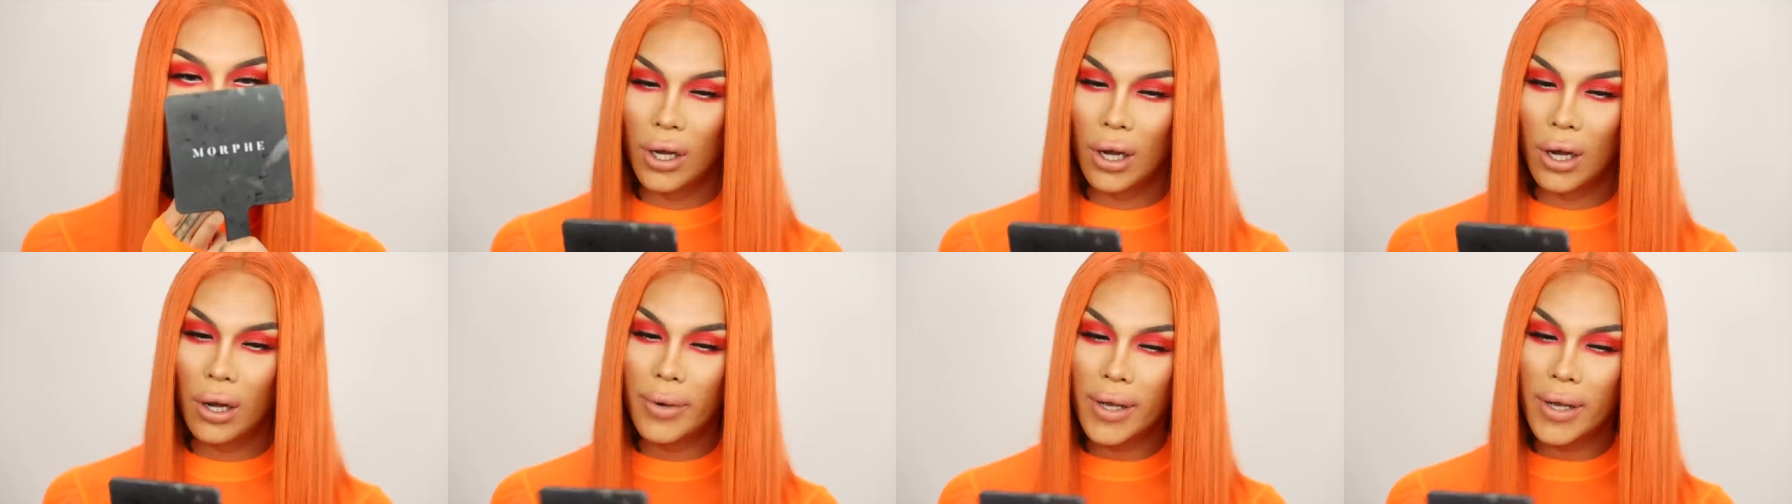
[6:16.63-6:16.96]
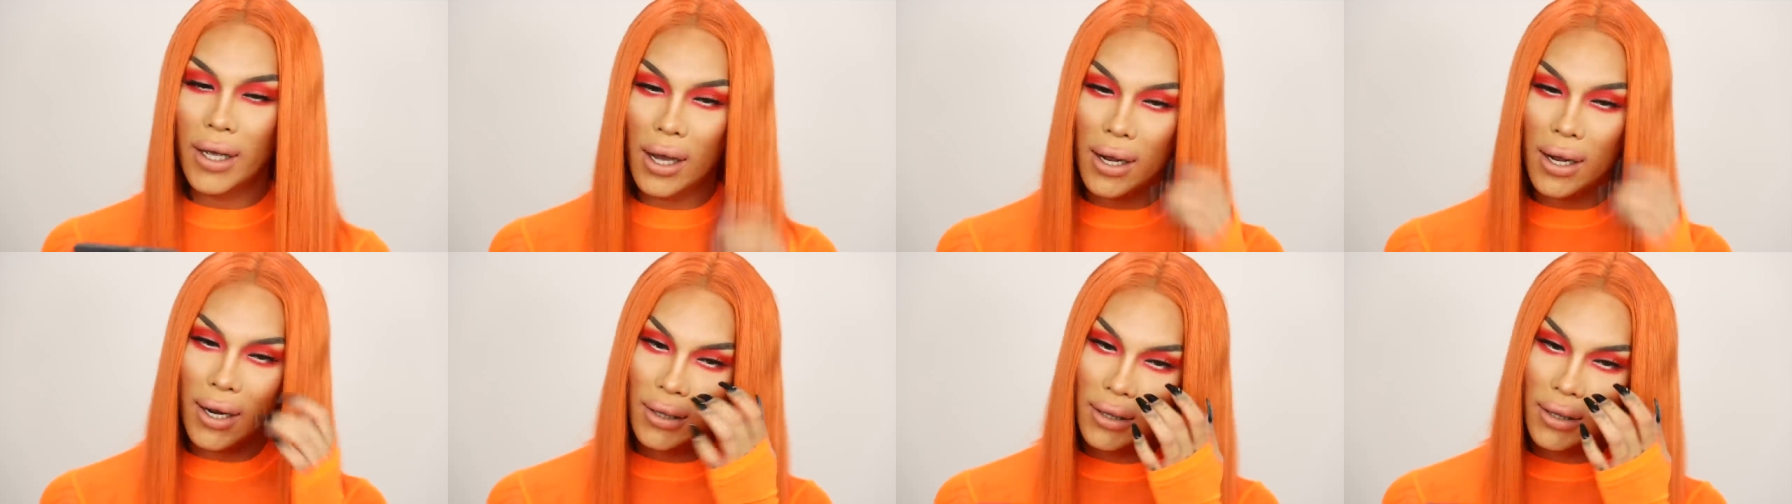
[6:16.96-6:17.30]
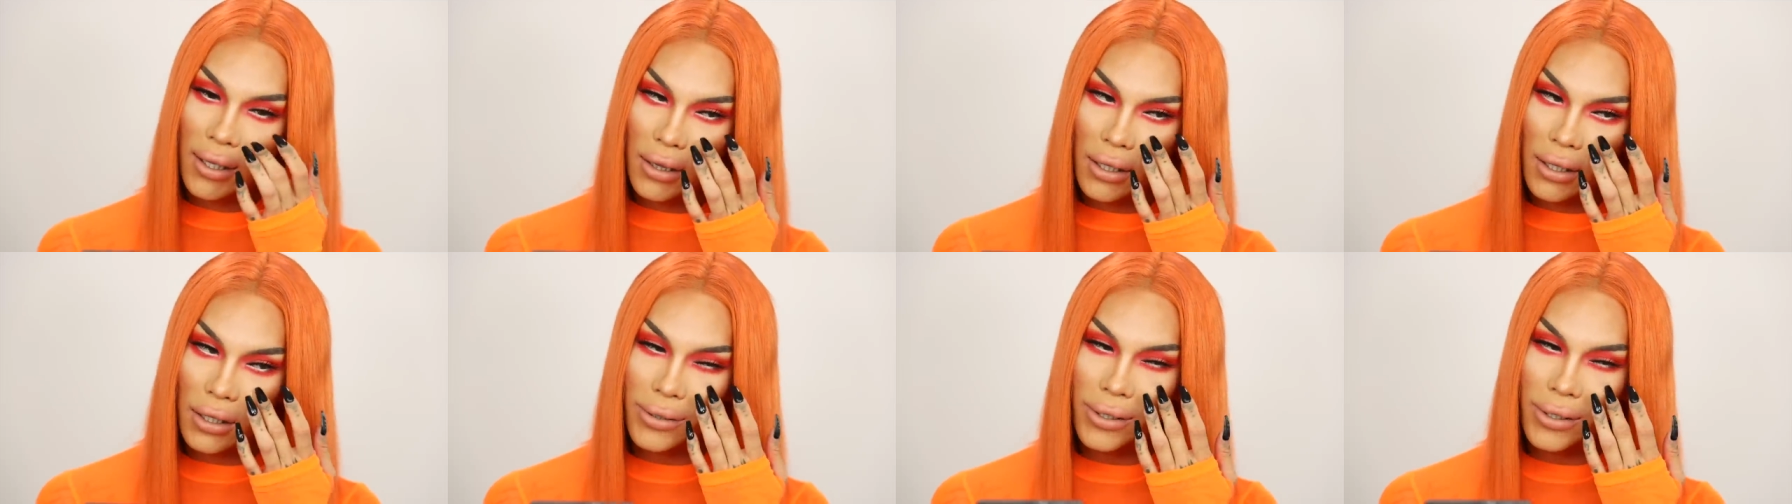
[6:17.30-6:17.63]
Oh my God, I
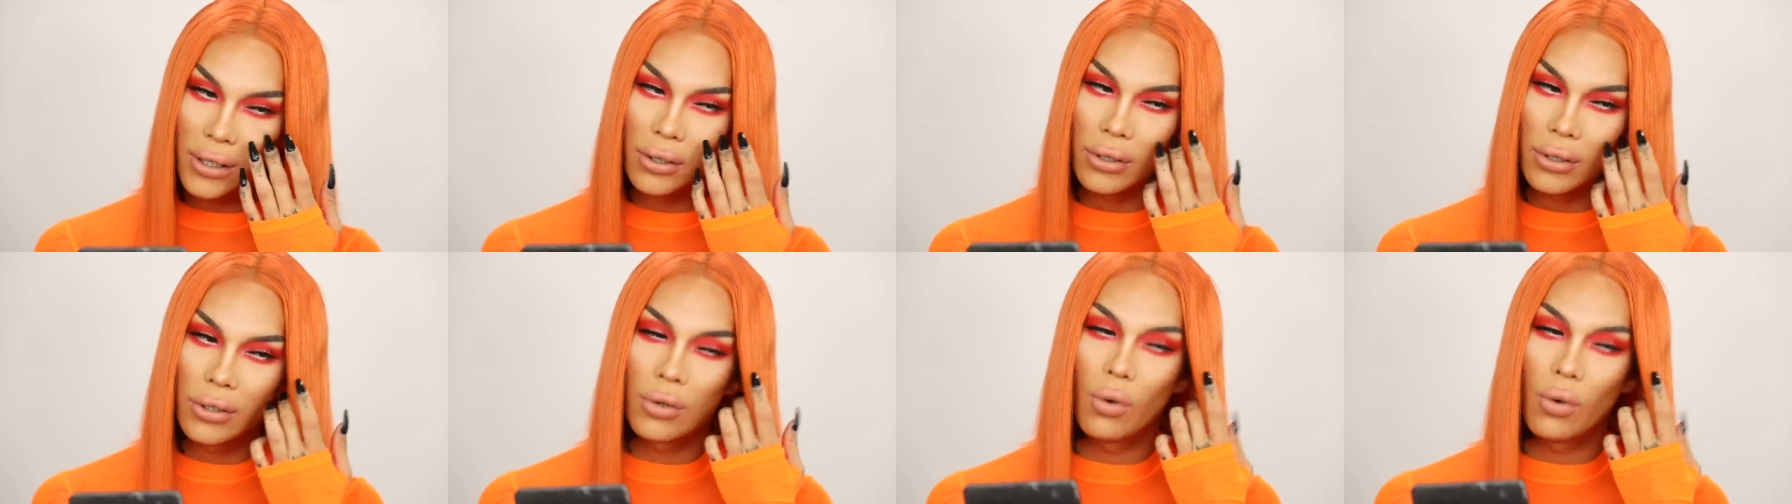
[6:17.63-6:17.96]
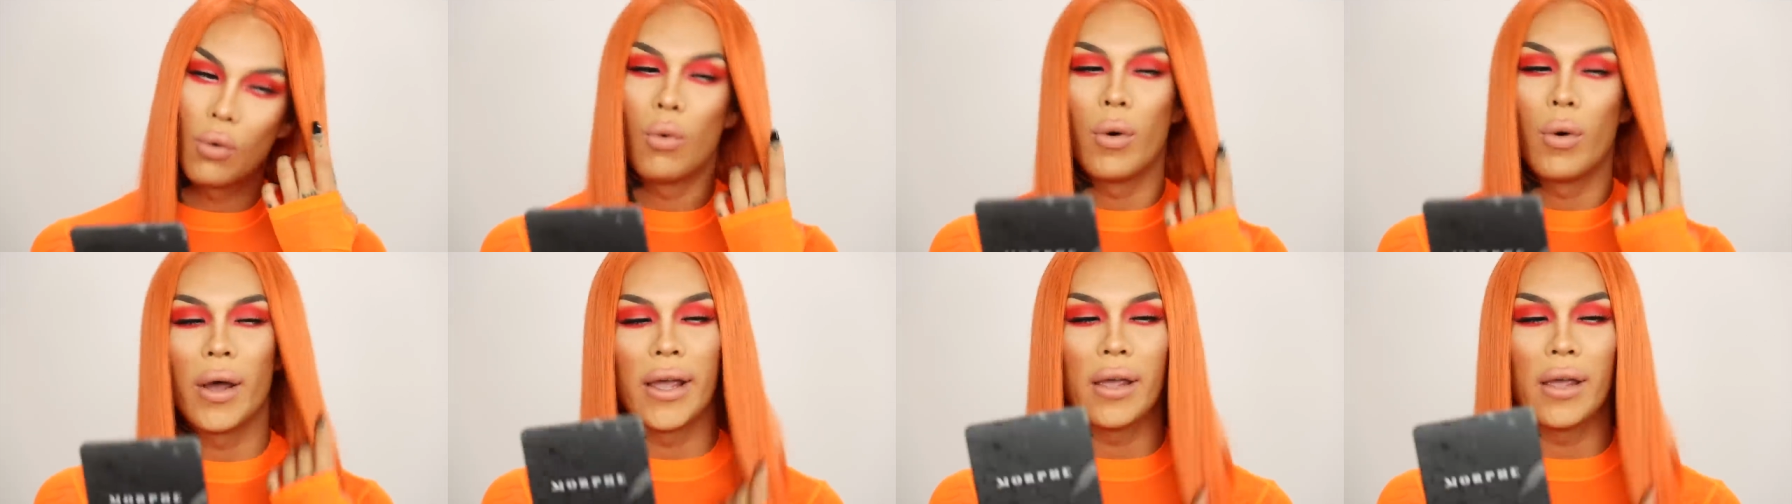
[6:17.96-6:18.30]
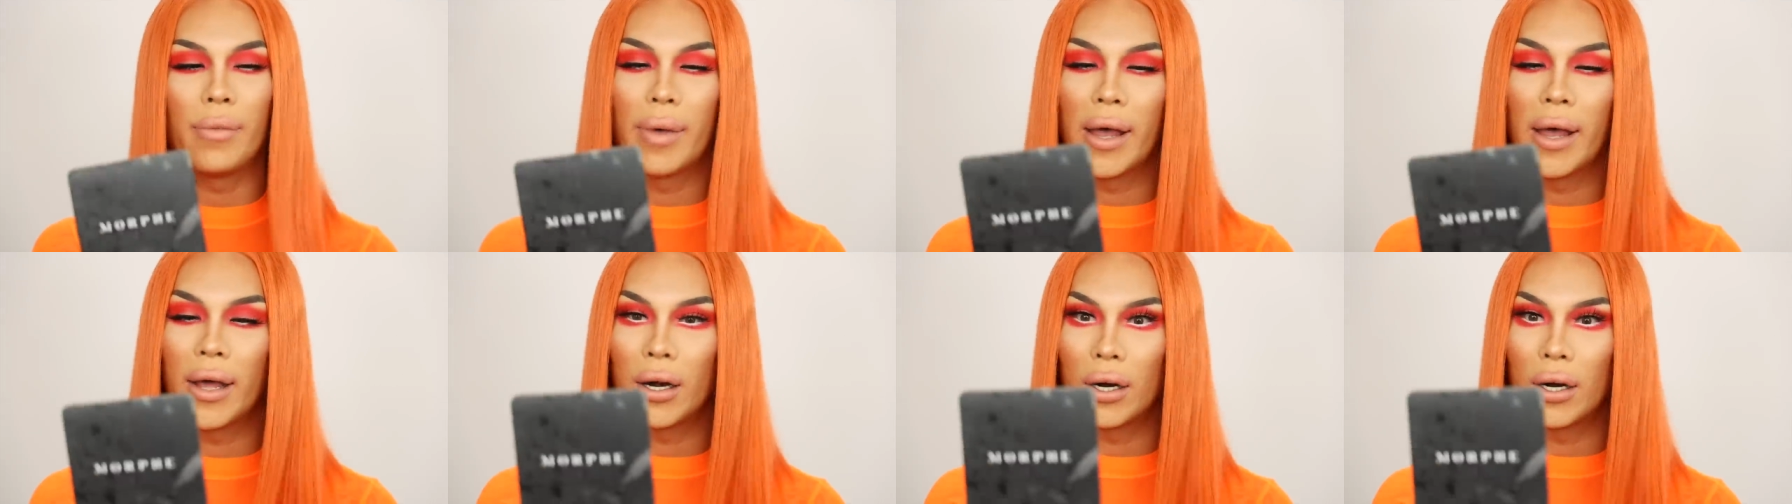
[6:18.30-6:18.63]
think this one goes way
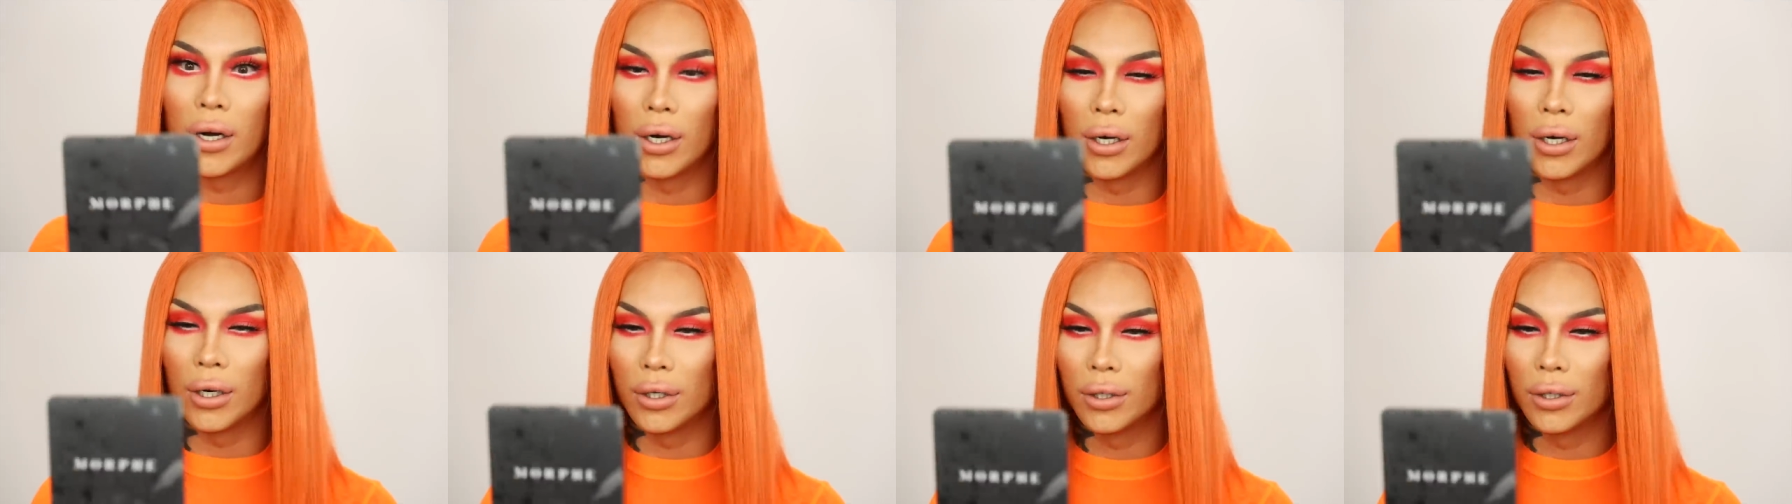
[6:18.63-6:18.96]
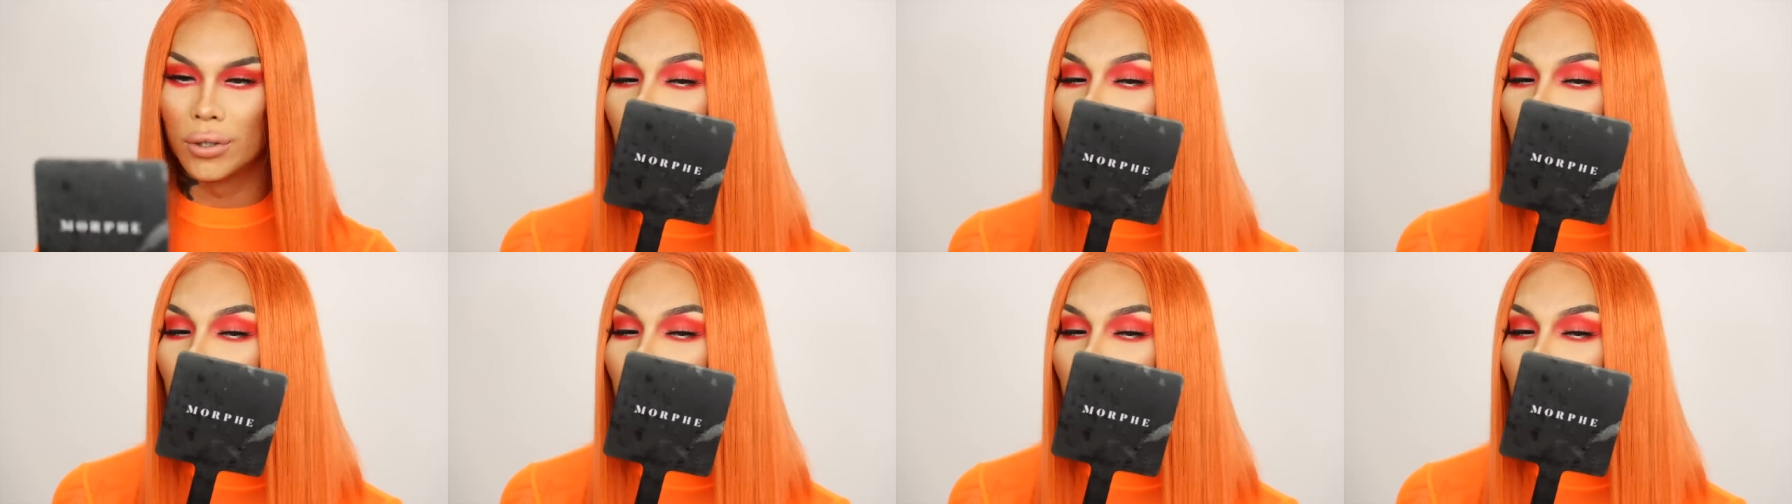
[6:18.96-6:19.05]
better.